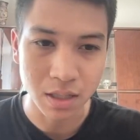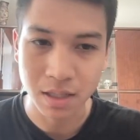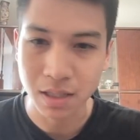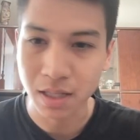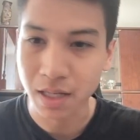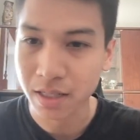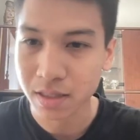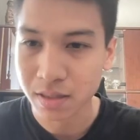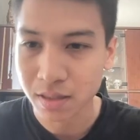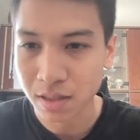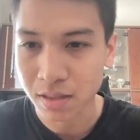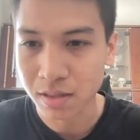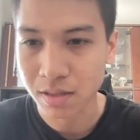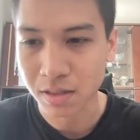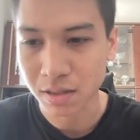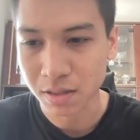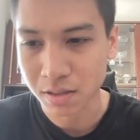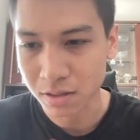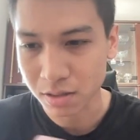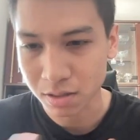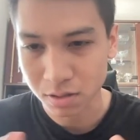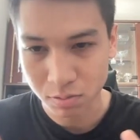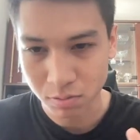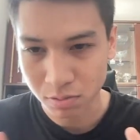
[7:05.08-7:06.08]
like that, and I
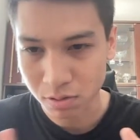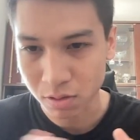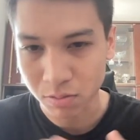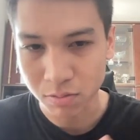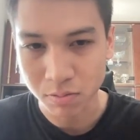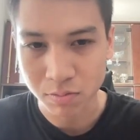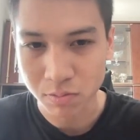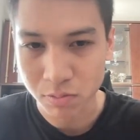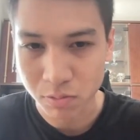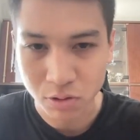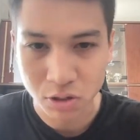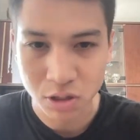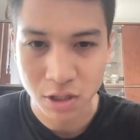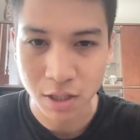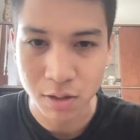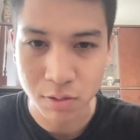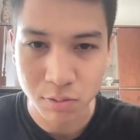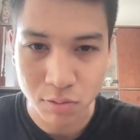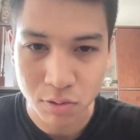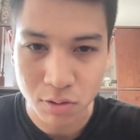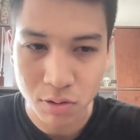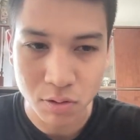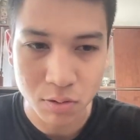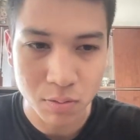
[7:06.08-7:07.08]
just want to reach
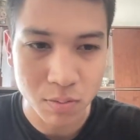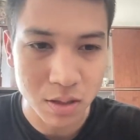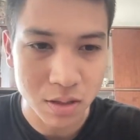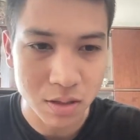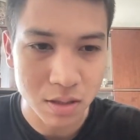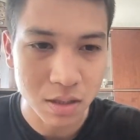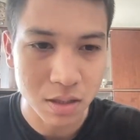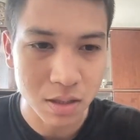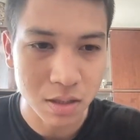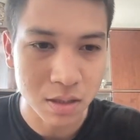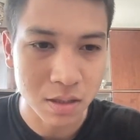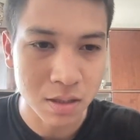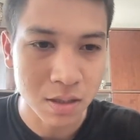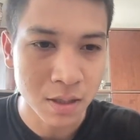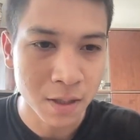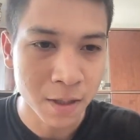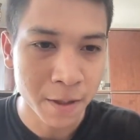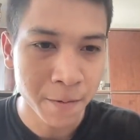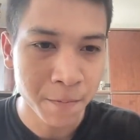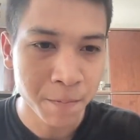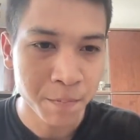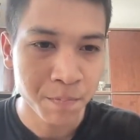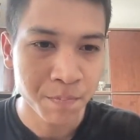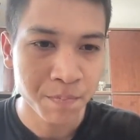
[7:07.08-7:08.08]
out to you basically.
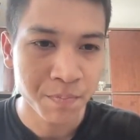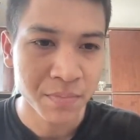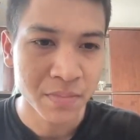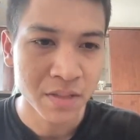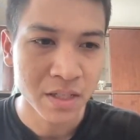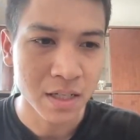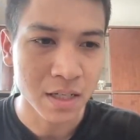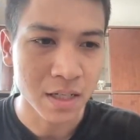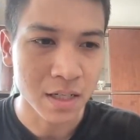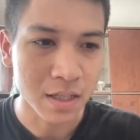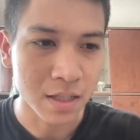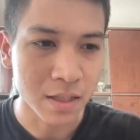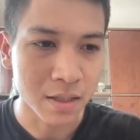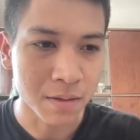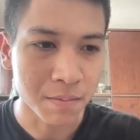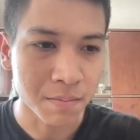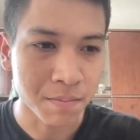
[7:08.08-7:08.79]
Um,